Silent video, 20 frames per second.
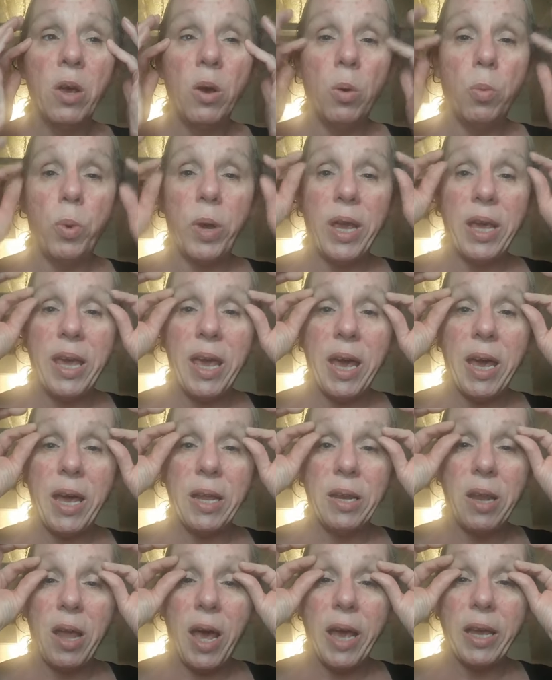we
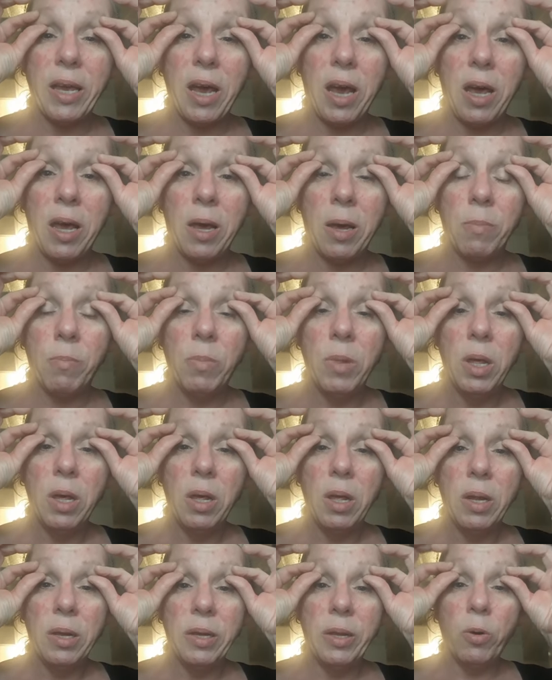get like
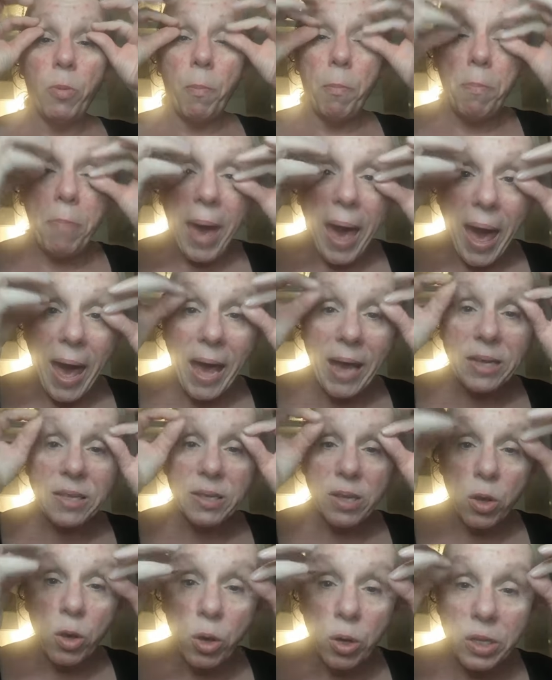little
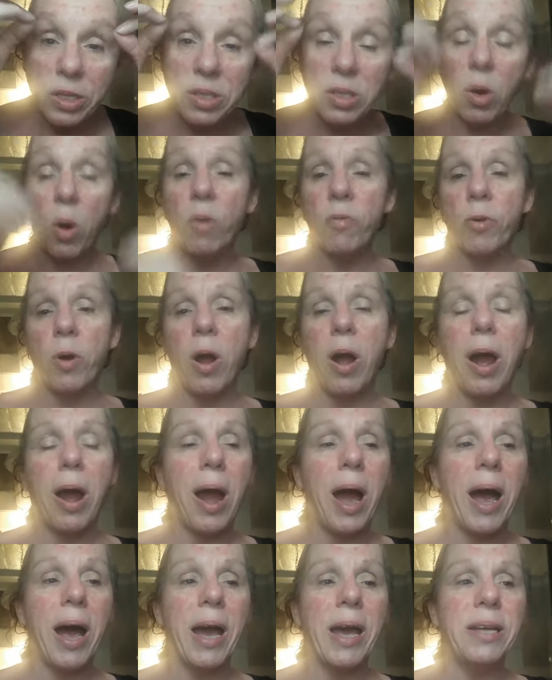bags, hoods over our
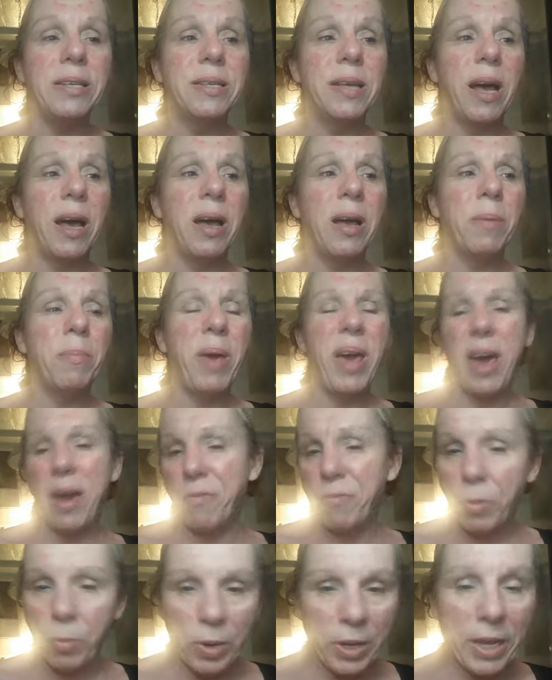eyes.
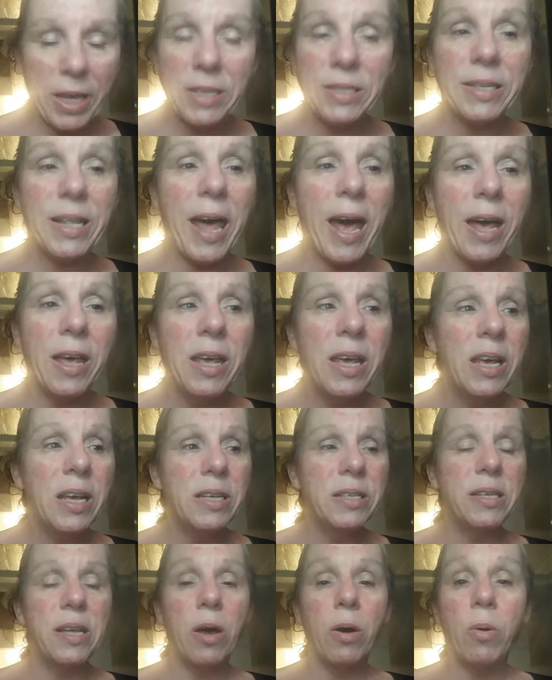Everyone gets that.
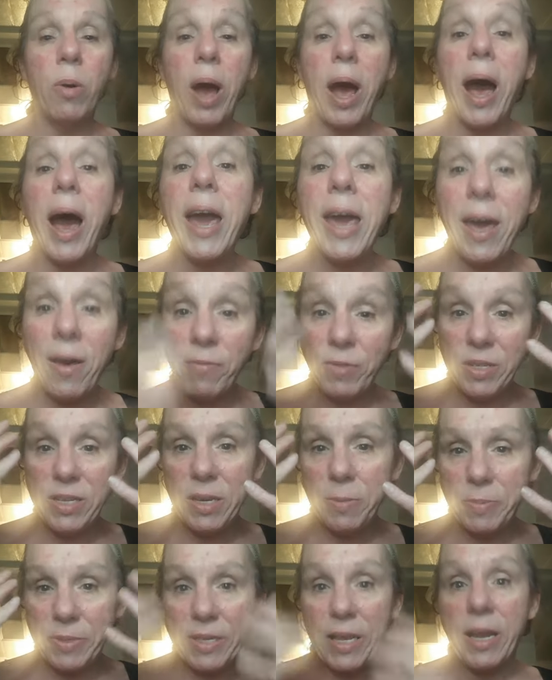So I have
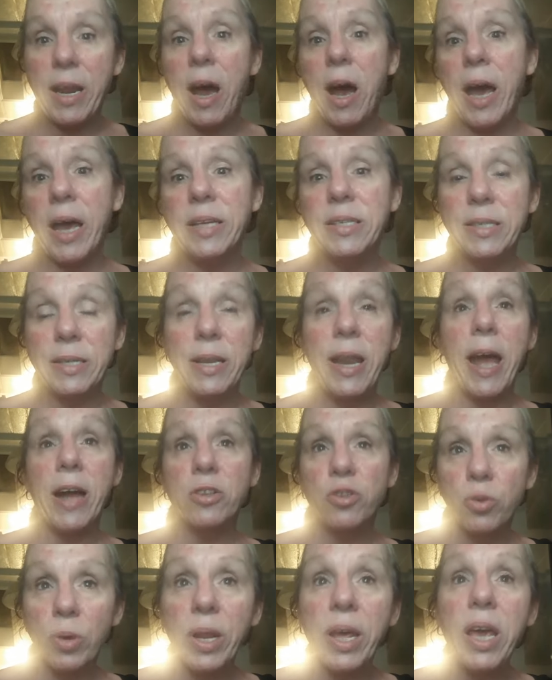deep set eyes
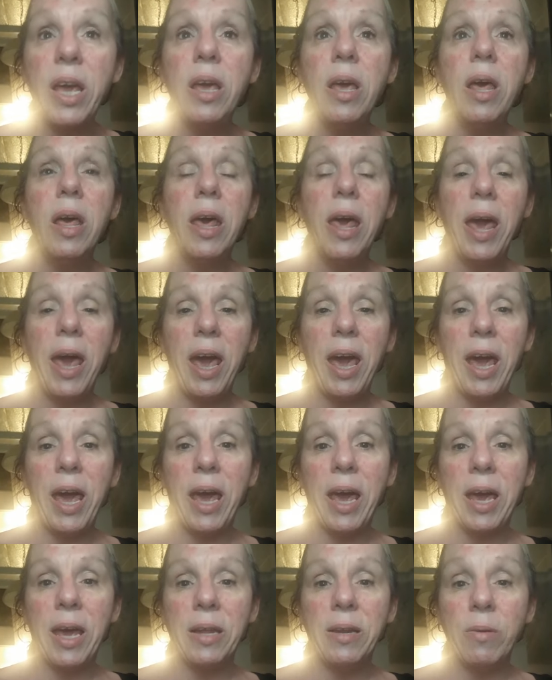naturally.
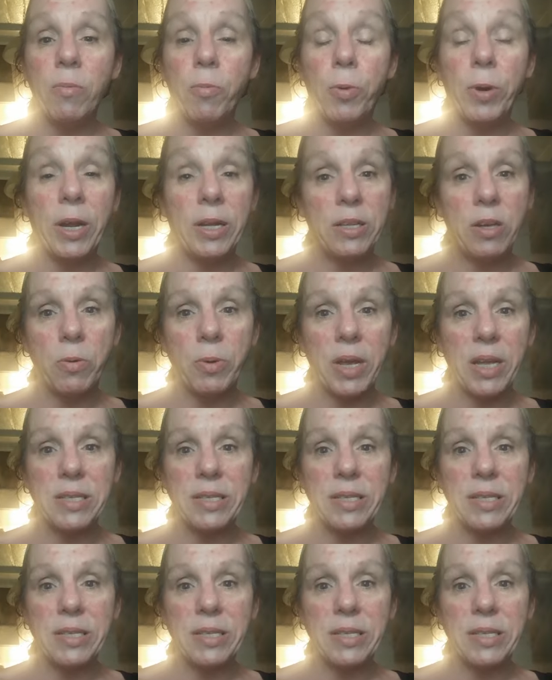And when I don't get